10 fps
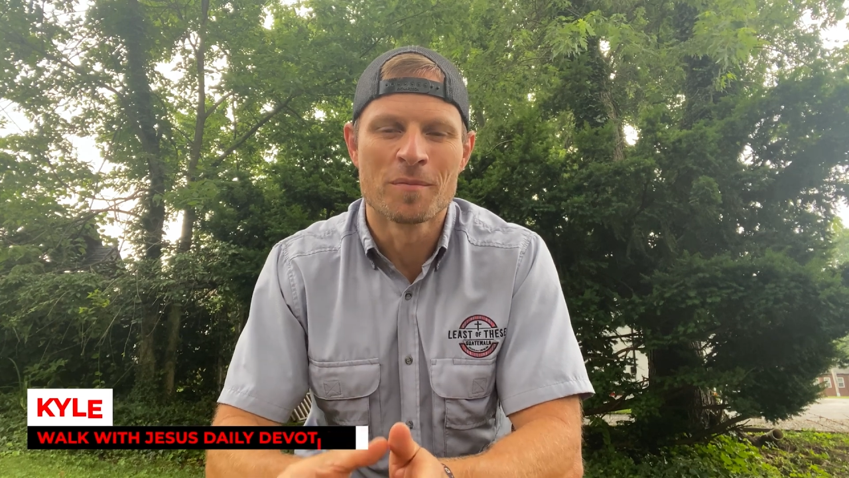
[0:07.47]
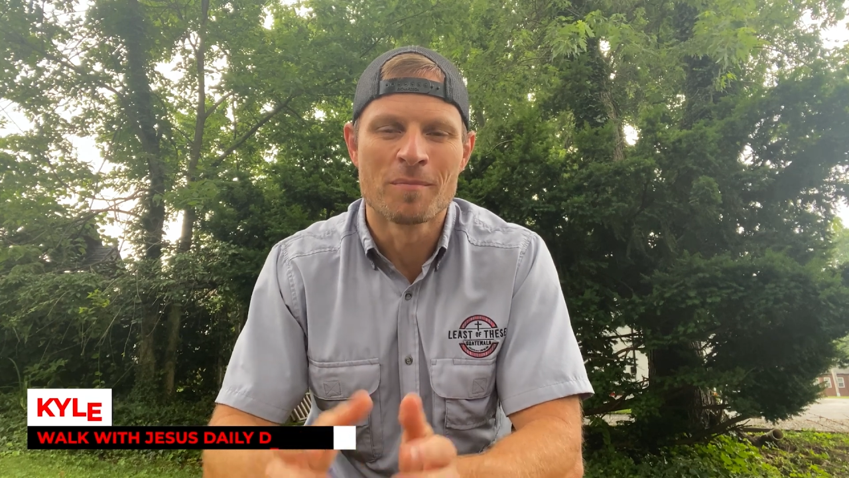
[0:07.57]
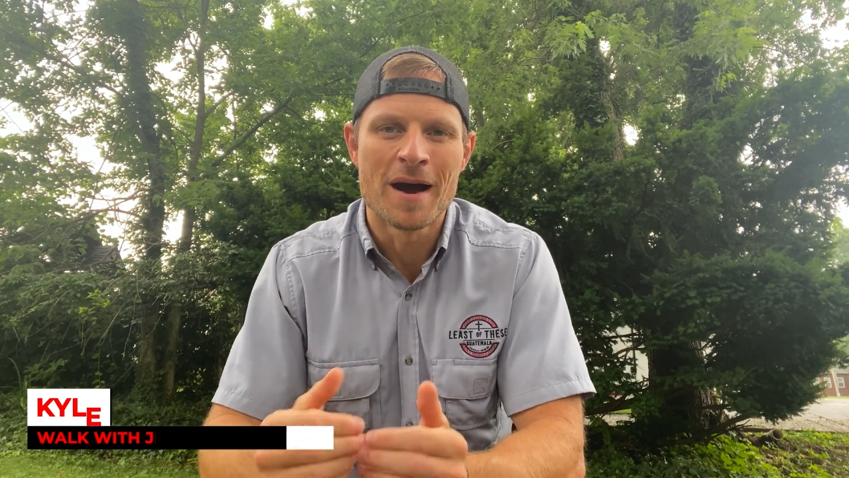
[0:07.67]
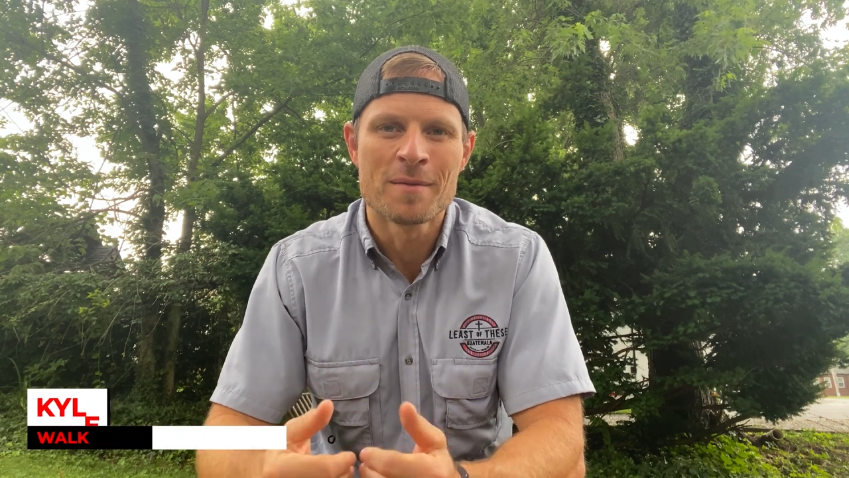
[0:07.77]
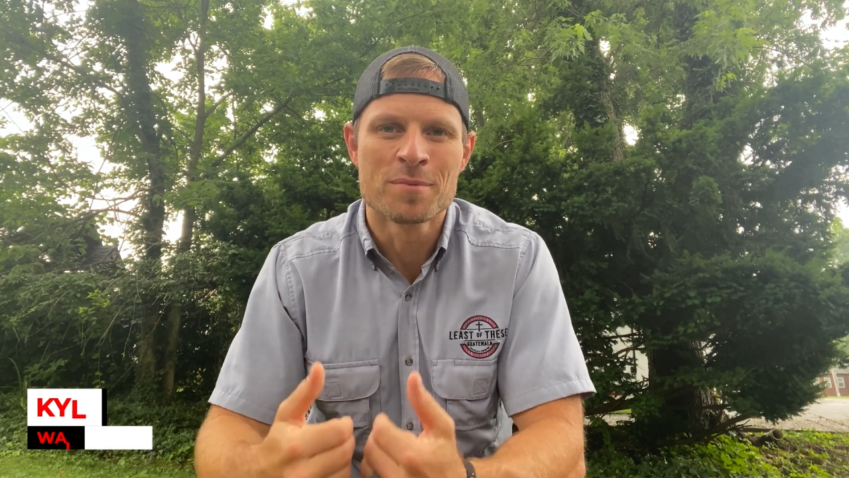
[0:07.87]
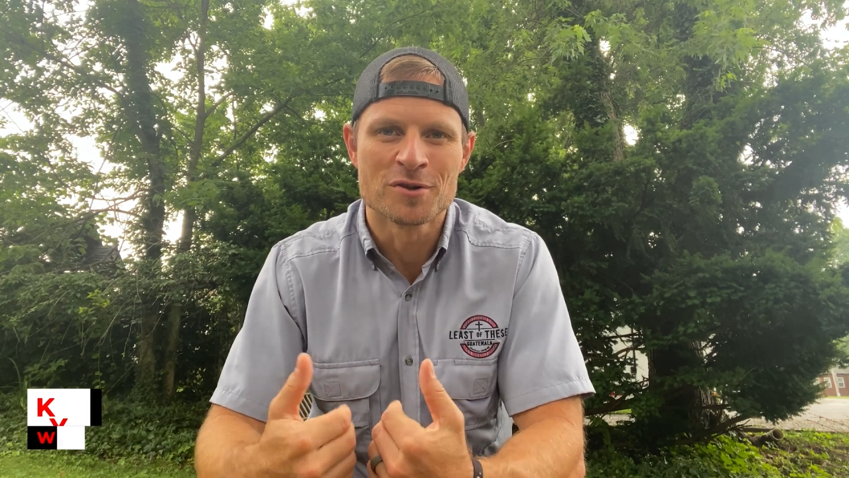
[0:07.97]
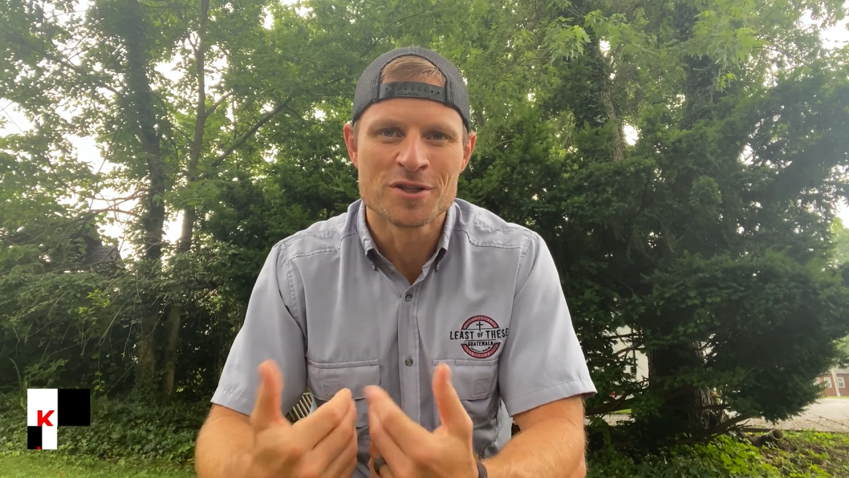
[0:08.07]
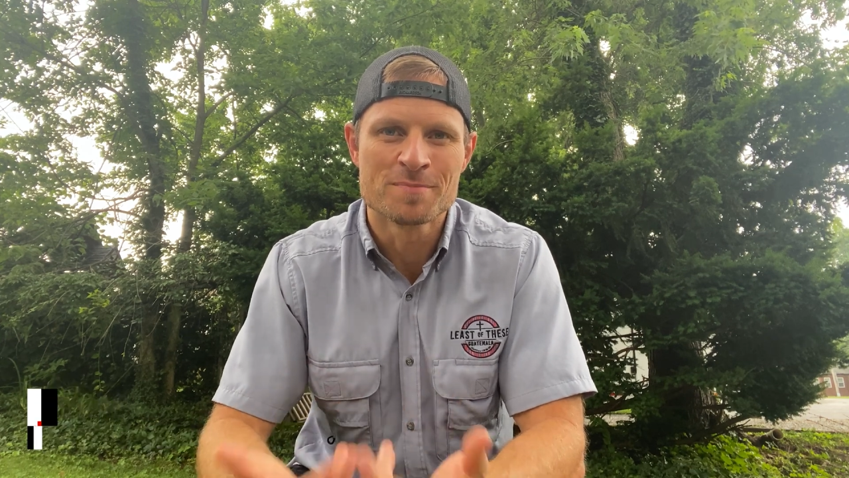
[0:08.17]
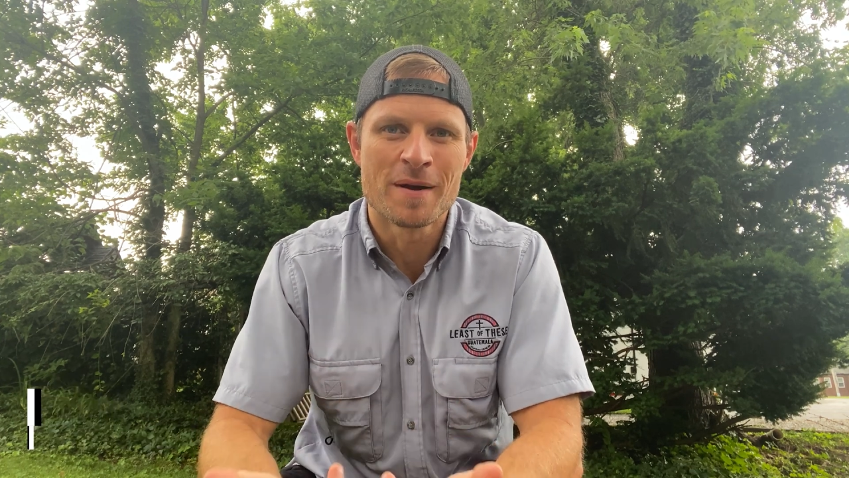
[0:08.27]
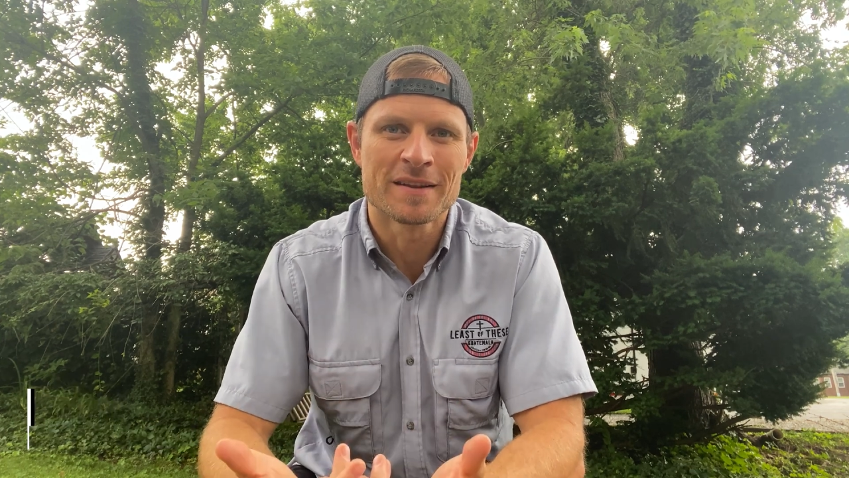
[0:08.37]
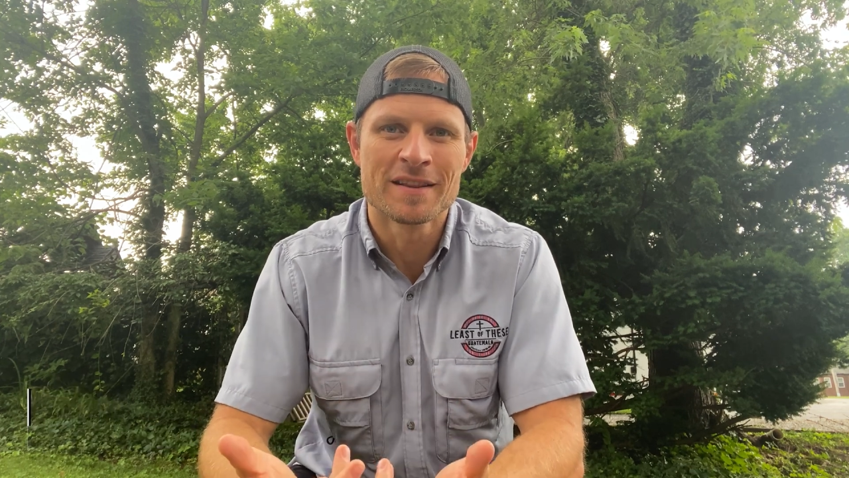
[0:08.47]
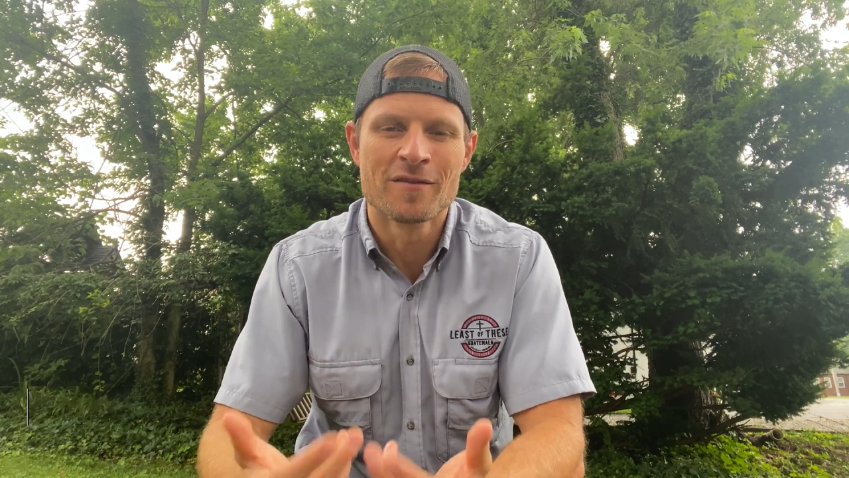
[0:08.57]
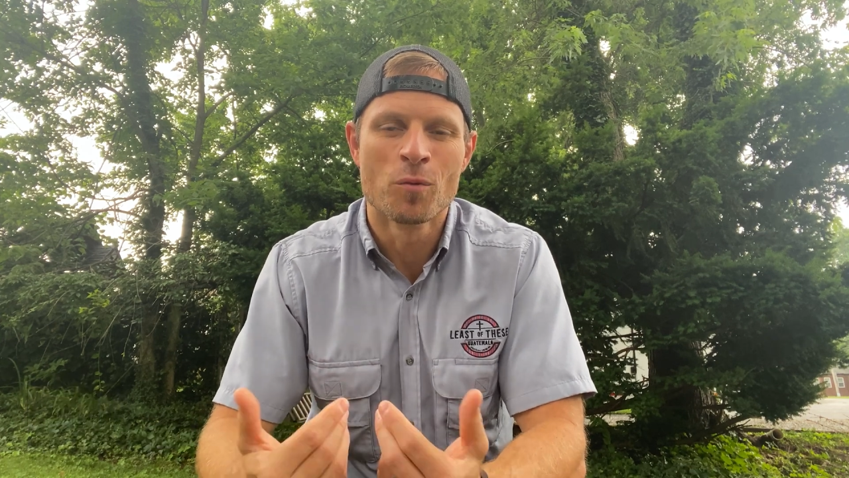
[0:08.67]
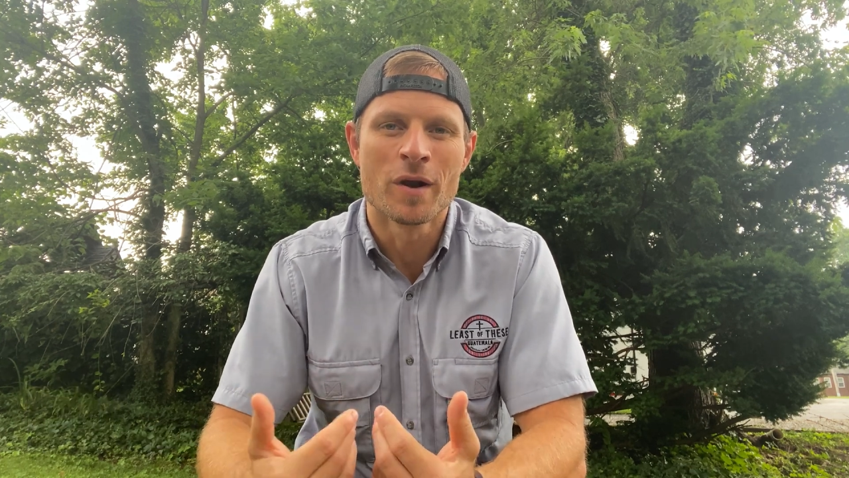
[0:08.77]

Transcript: my perspective,